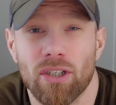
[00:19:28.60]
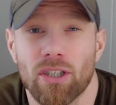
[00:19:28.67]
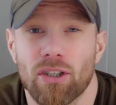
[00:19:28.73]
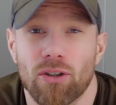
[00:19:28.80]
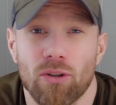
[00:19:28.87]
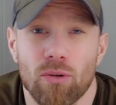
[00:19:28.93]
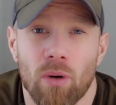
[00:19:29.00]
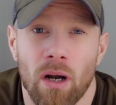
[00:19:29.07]
going
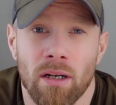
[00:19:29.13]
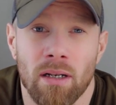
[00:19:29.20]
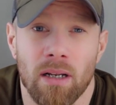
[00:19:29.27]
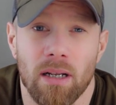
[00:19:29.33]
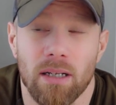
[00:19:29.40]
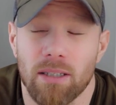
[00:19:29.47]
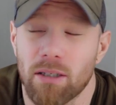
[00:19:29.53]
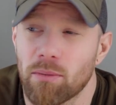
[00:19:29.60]
to do one,
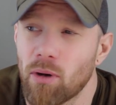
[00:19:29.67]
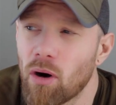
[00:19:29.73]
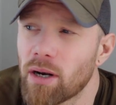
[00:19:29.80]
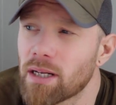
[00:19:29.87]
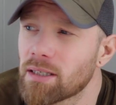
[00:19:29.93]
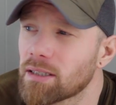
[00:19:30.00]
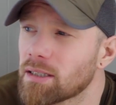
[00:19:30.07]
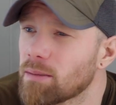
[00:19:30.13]
to be
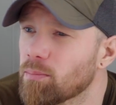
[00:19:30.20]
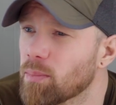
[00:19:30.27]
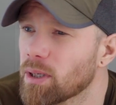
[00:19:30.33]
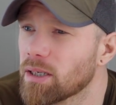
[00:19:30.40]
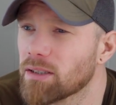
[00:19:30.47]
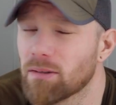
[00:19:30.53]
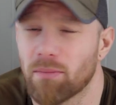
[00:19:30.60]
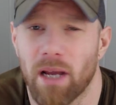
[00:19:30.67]
honest,
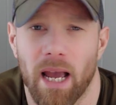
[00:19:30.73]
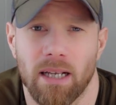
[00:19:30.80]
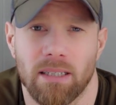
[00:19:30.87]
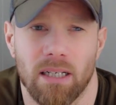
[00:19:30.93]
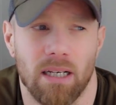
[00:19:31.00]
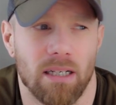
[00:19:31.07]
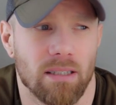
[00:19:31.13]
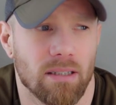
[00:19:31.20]
because I'm
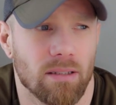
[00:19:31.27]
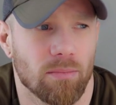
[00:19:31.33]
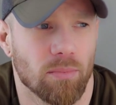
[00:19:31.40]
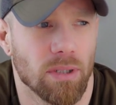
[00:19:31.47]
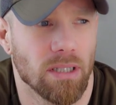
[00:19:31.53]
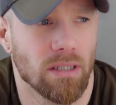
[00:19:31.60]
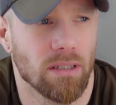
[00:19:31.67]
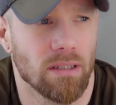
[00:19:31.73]
guessing it's
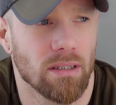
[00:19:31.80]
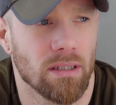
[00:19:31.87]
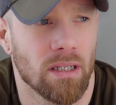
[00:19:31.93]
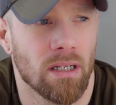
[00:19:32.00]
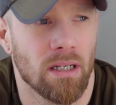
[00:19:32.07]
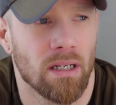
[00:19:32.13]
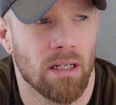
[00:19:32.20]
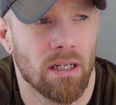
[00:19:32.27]
been
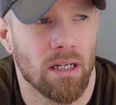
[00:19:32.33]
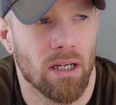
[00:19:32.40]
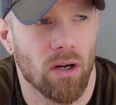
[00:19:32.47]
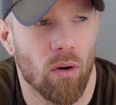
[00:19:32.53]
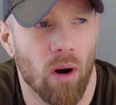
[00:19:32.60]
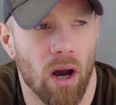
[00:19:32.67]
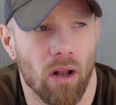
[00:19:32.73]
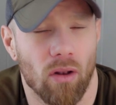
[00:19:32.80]

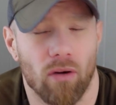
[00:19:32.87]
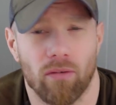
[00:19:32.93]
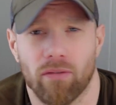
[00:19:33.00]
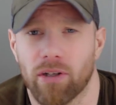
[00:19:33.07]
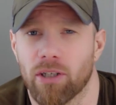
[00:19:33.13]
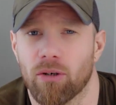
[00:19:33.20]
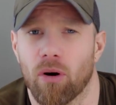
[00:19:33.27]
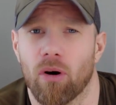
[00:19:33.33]
quite a long
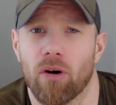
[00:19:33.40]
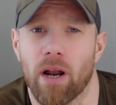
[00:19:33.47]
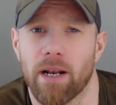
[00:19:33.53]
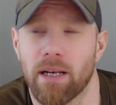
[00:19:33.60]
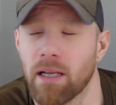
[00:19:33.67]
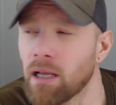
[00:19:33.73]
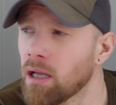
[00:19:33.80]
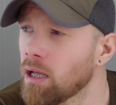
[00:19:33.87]
video
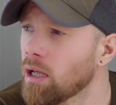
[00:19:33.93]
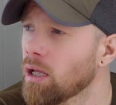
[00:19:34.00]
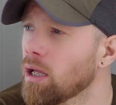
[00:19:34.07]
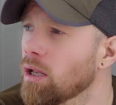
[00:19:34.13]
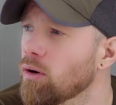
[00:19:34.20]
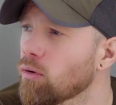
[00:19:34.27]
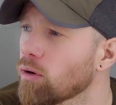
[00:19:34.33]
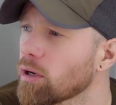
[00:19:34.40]
already,
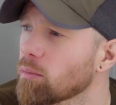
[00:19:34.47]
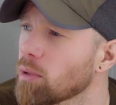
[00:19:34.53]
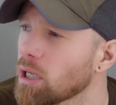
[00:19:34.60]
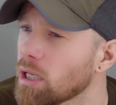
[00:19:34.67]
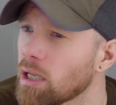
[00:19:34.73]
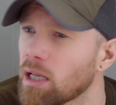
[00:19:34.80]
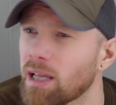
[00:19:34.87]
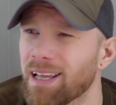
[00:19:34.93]
knowing
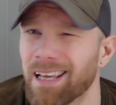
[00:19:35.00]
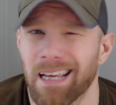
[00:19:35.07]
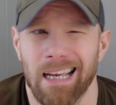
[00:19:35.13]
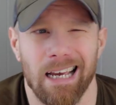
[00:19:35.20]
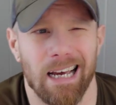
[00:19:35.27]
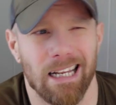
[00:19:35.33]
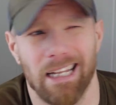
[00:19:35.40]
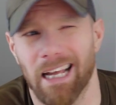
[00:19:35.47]
me,
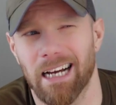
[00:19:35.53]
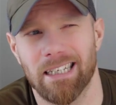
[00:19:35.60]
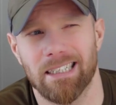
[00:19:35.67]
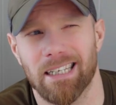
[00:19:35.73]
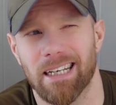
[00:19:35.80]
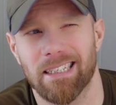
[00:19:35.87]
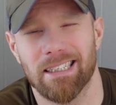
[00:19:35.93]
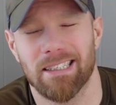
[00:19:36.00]

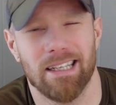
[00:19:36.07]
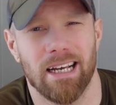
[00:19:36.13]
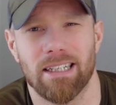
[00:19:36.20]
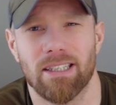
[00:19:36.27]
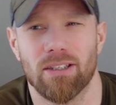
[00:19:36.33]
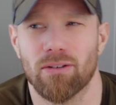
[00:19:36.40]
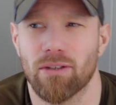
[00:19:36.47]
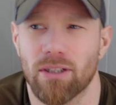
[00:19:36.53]
unless I decide
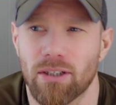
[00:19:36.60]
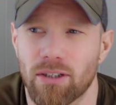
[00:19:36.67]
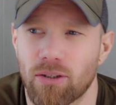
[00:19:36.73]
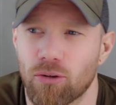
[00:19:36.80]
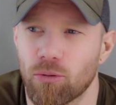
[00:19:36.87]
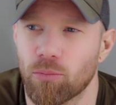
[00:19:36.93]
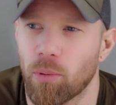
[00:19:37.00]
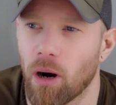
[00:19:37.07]
to do it in
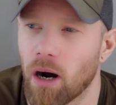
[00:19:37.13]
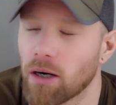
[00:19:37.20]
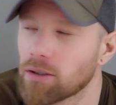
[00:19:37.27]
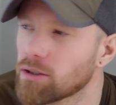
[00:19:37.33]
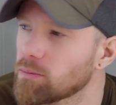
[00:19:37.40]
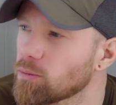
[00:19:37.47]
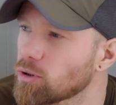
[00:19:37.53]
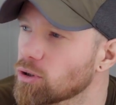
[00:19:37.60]
2
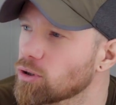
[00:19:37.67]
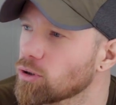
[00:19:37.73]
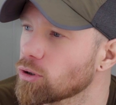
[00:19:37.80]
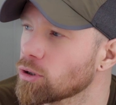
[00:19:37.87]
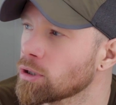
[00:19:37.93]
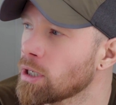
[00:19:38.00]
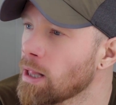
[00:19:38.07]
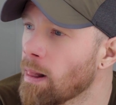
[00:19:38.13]
parts, I'm not
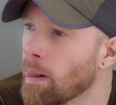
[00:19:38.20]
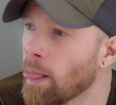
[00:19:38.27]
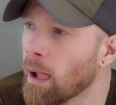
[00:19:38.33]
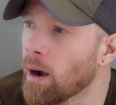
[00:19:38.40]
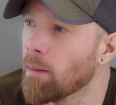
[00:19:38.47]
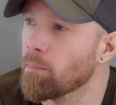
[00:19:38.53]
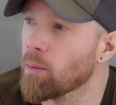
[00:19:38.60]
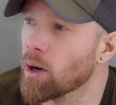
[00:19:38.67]
sure.
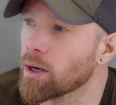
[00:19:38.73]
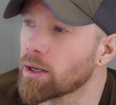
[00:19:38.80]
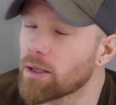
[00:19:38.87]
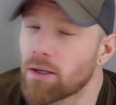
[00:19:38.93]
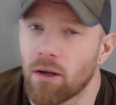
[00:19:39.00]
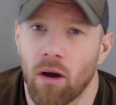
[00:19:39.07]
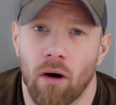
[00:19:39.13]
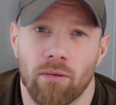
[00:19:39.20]

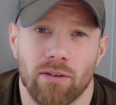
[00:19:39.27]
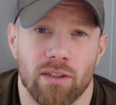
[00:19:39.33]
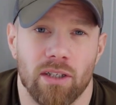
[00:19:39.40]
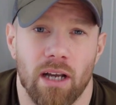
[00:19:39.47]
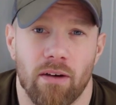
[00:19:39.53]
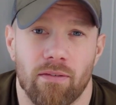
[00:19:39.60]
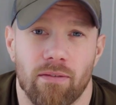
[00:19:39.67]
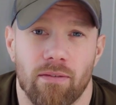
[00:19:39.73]
But obviously
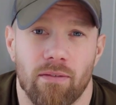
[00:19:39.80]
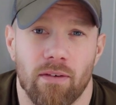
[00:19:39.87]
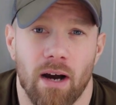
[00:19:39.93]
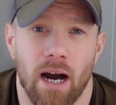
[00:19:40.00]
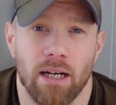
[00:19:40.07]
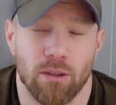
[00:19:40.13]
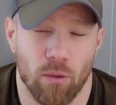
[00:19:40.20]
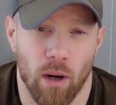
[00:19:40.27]
I've
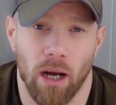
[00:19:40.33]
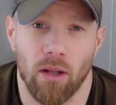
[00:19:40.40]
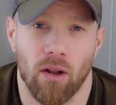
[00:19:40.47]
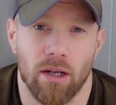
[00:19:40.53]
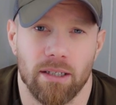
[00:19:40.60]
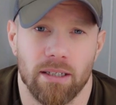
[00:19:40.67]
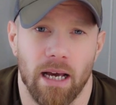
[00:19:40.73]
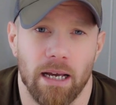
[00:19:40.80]
had quite a lot
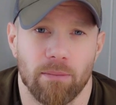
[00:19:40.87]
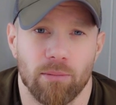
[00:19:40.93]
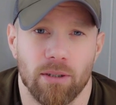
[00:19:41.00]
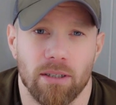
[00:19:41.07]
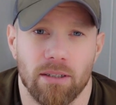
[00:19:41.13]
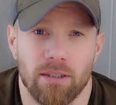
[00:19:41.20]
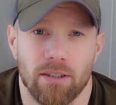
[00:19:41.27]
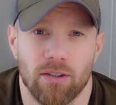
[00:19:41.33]
of time
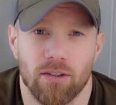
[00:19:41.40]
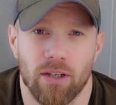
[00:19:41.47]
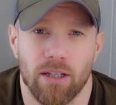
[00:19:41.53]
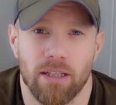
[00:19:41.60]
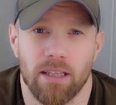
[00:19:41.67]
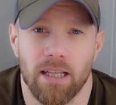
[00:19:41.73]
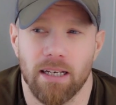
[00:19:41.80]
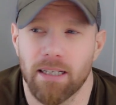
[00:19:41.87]
to sit
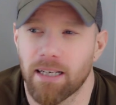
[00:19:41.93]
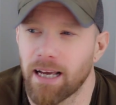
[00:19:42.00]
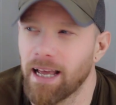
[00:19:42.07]
and think